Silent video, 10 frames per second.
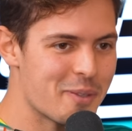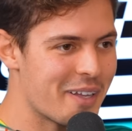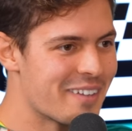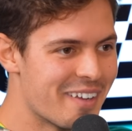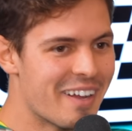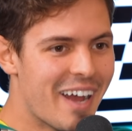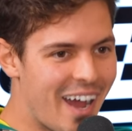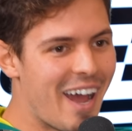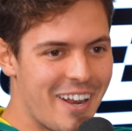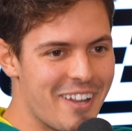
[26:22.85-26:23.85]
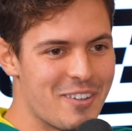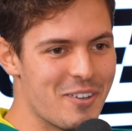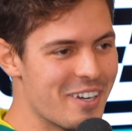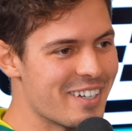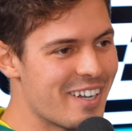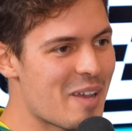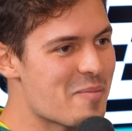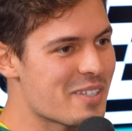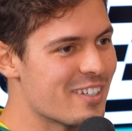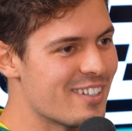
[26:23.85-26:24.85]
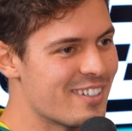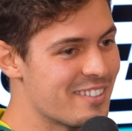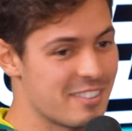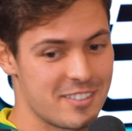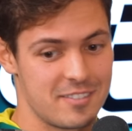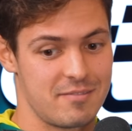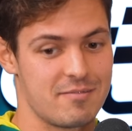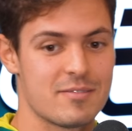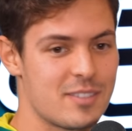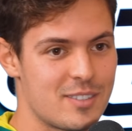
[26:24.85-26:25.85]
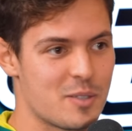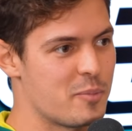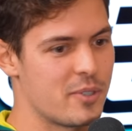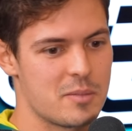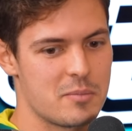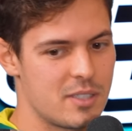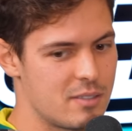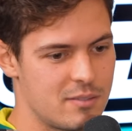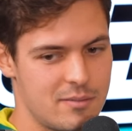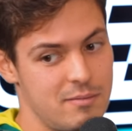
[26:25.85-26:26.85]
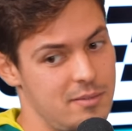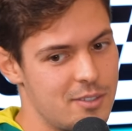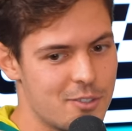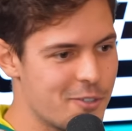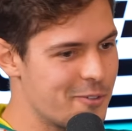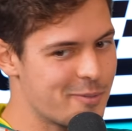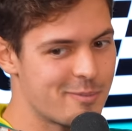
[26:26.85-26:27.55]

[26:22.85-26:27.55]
That's that a lot of people. I yeah. need to learn the names, and you uh, know, at some point I'm like, oh, I don't know.